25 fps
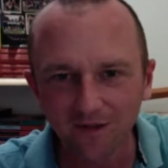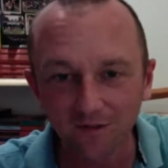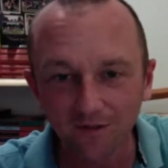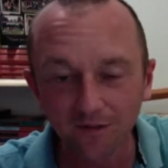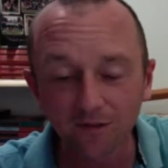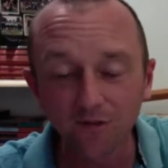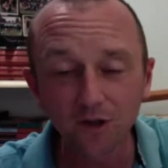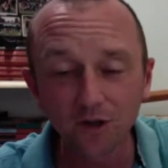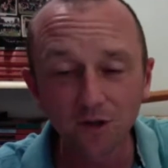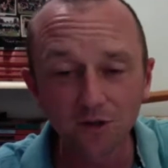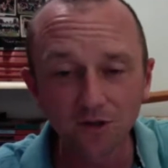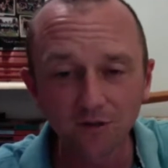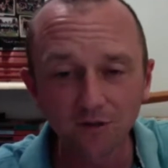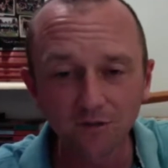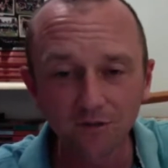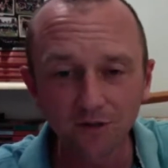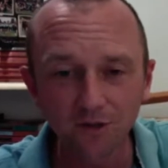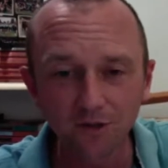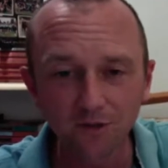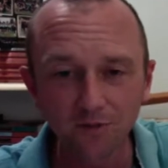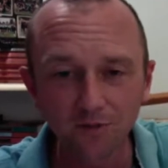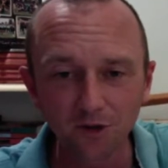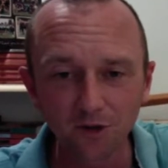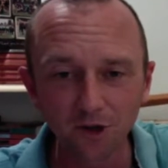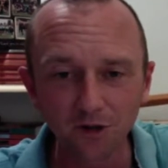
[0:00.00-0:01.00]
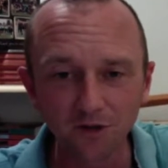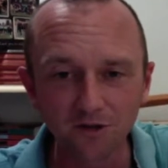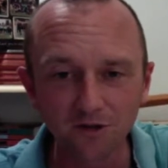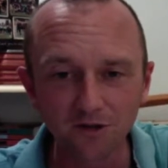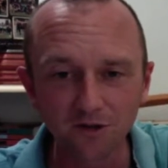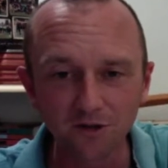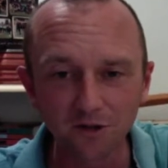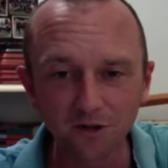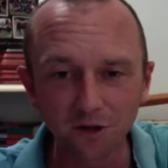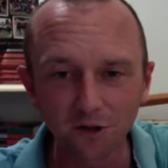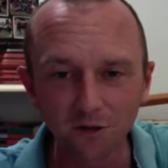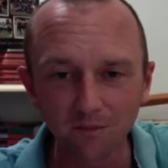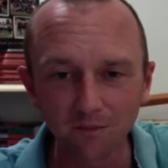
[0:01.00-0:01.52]
Few dogs.
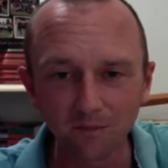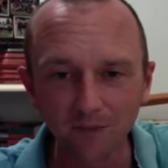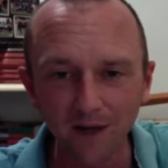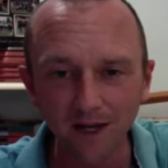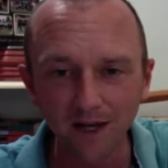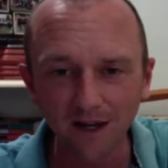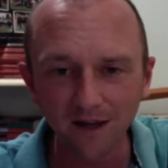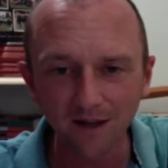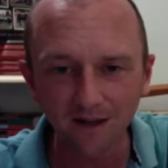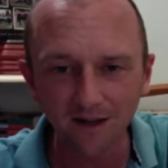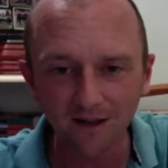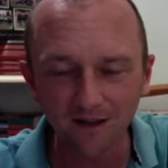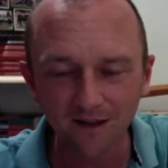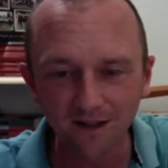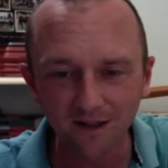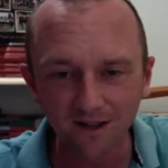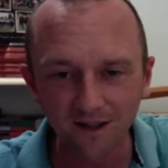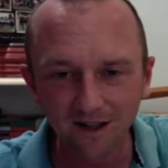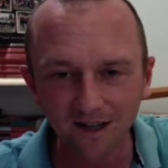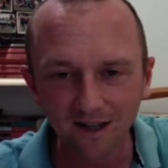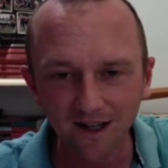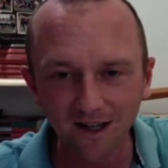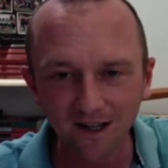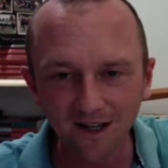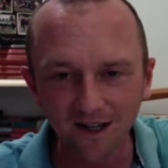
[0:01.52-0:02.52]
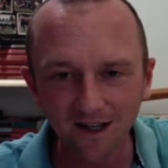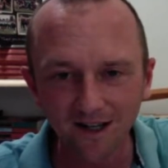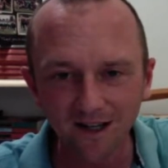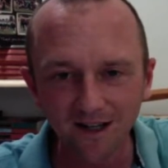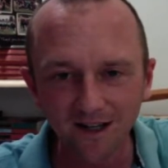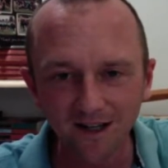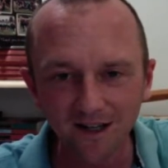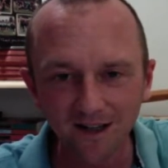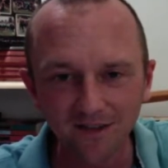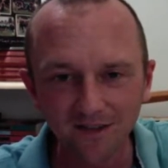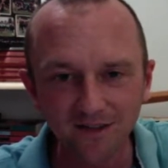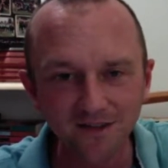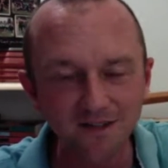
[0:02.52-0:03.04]
Dog Bella,
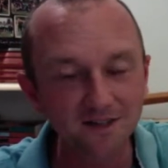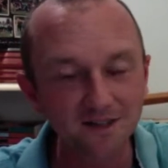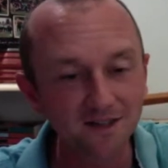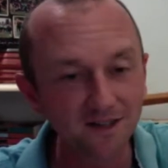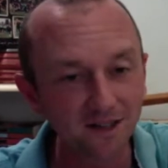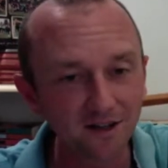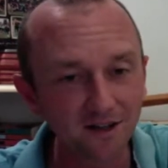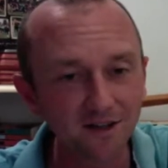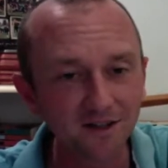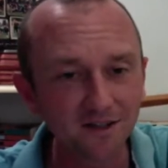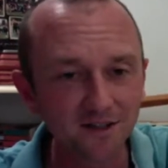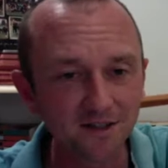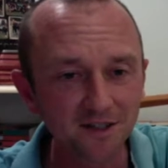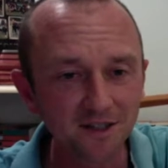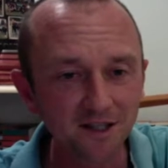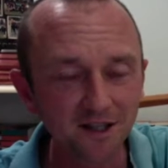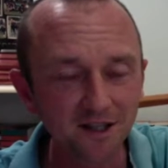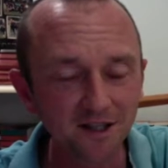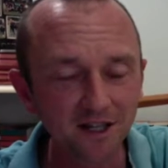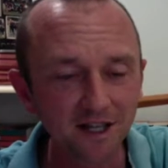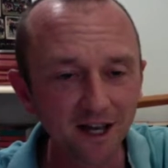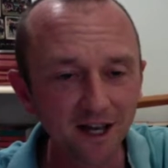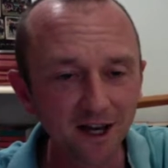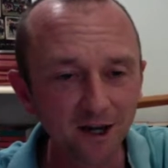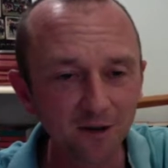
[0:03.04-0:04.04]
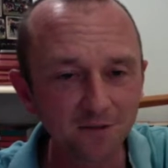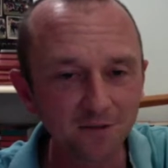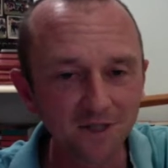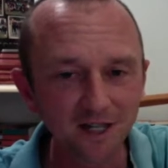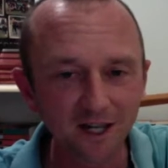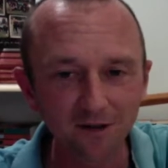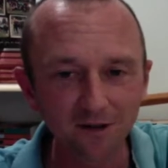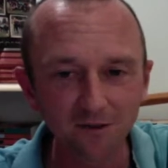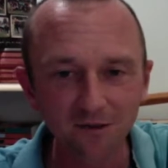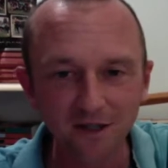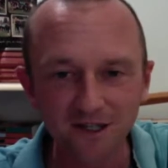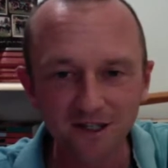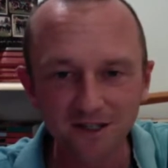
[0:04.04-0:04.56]
the son has certainly helped
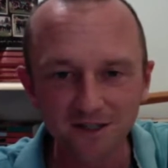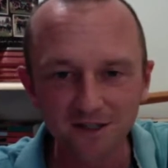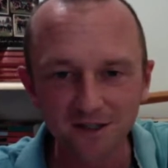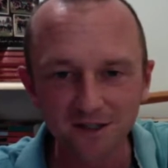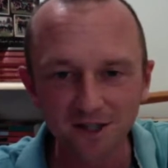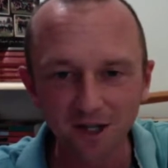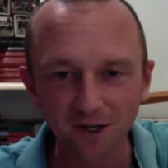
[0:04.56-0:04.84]
out, Reese.